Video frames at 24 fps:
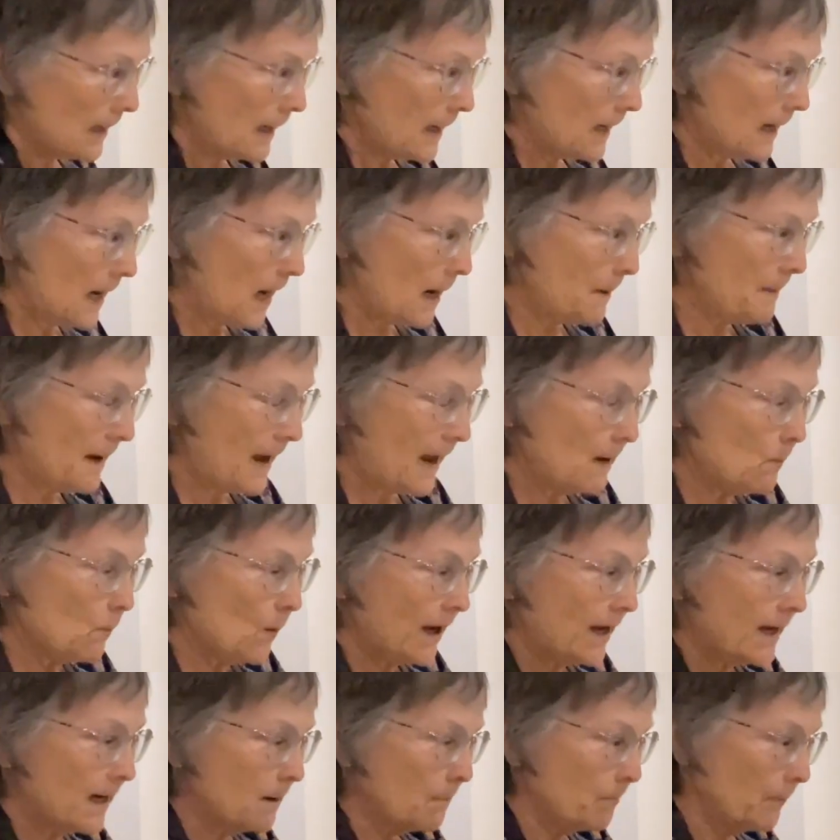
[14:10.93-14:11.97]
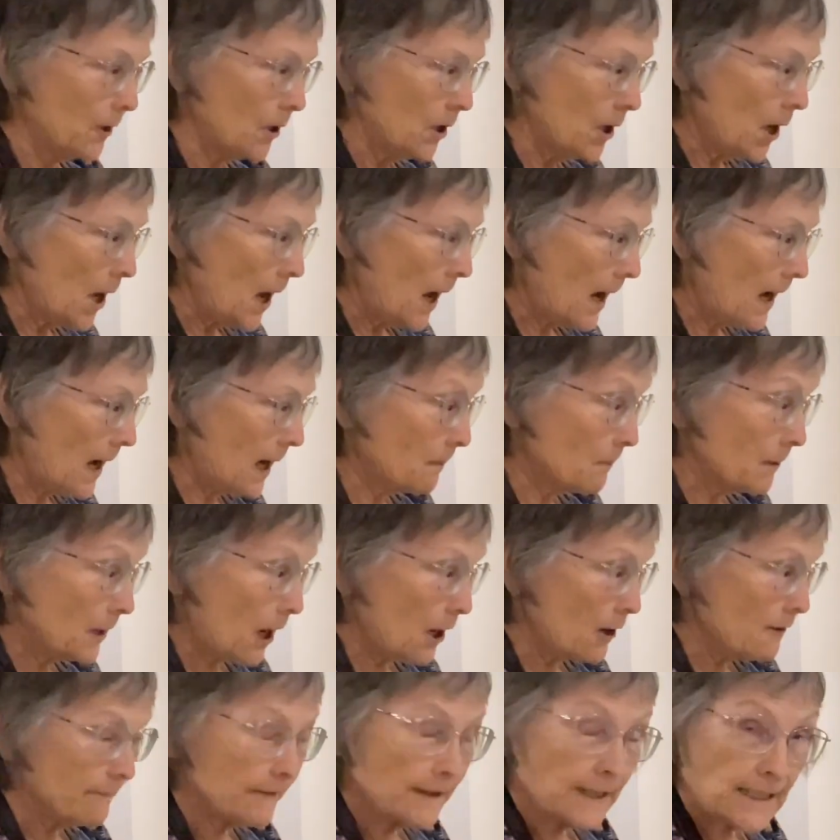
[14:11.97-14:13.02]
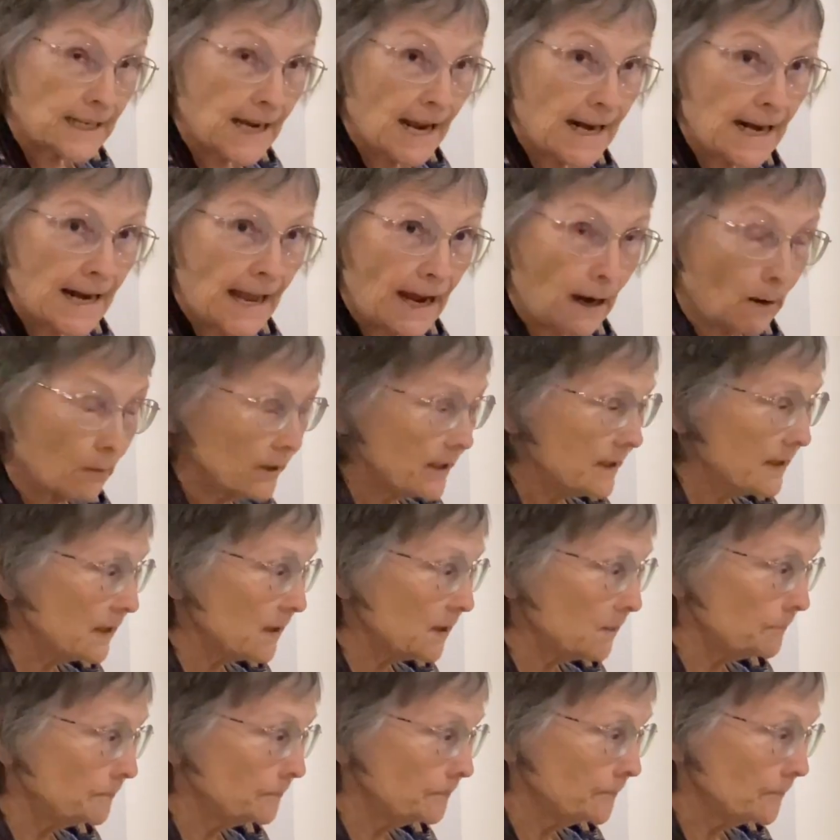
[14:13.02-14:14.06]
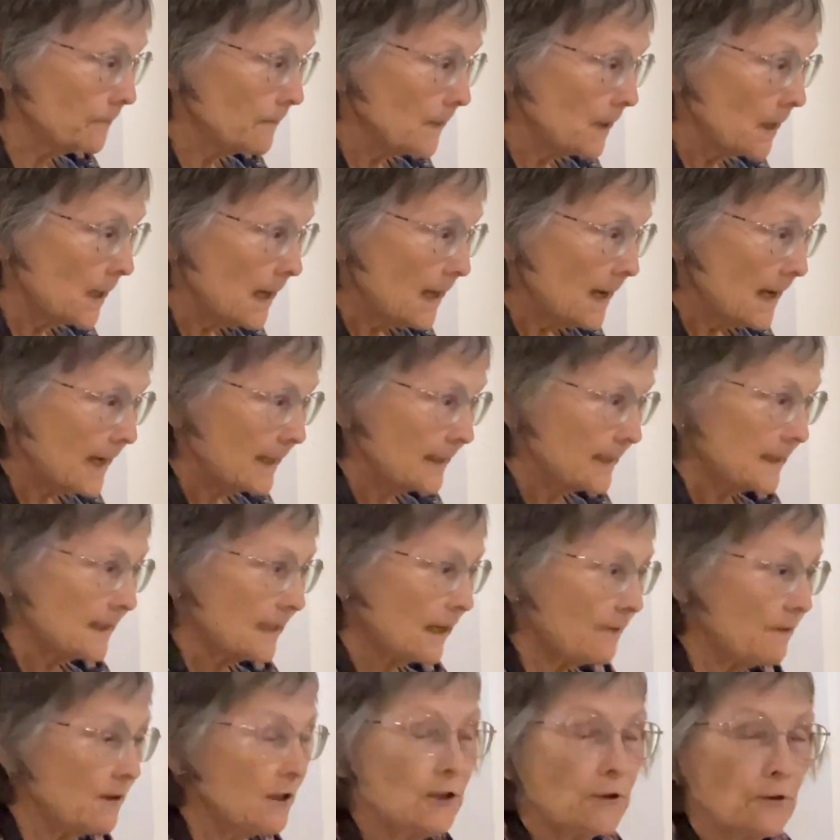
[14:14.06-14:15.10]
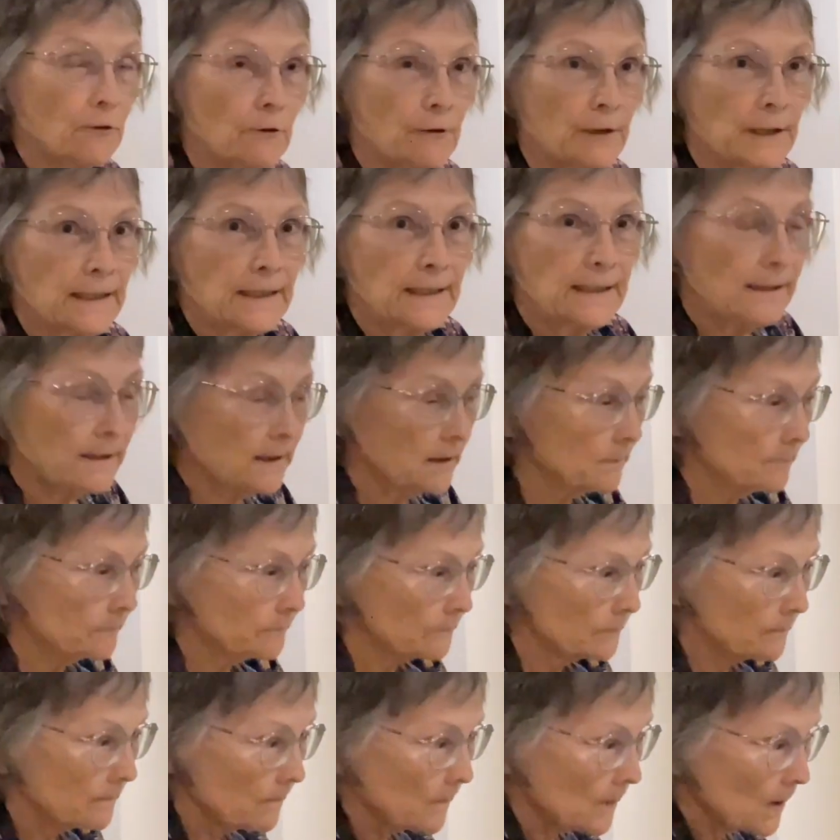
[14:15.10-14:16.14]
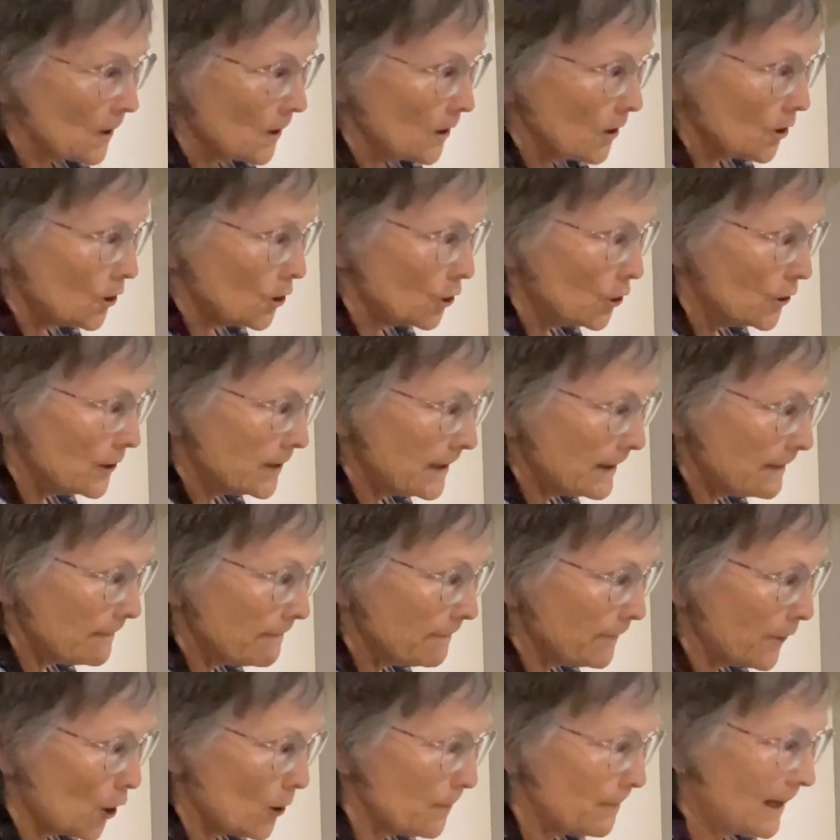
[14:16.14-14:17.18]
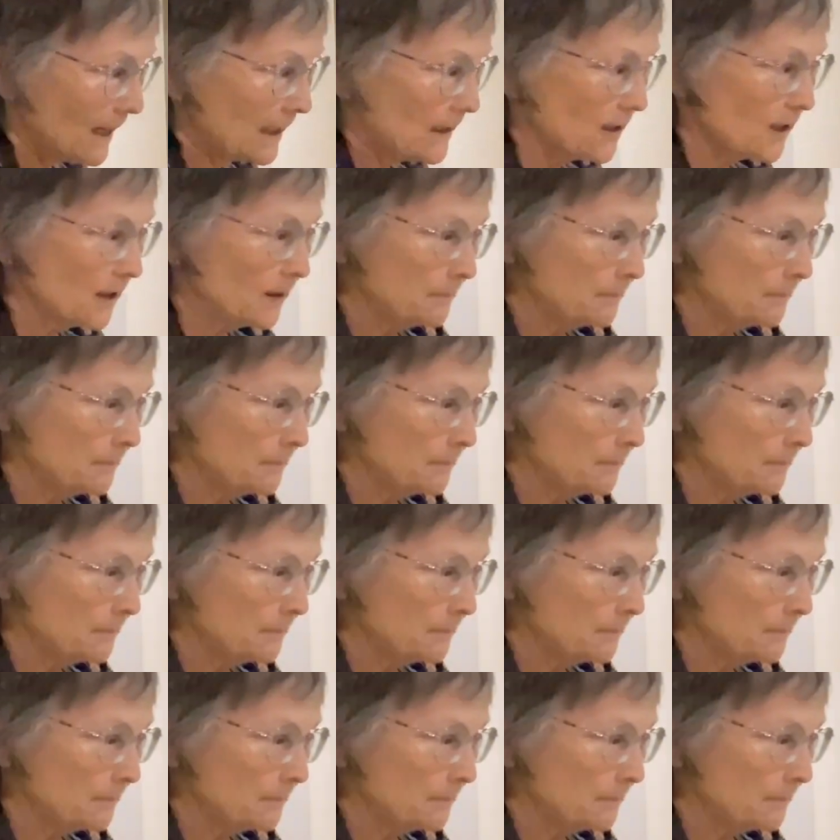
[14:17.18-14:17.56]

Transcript: And we're going to go for 10 hours at 70 degrees using ferment.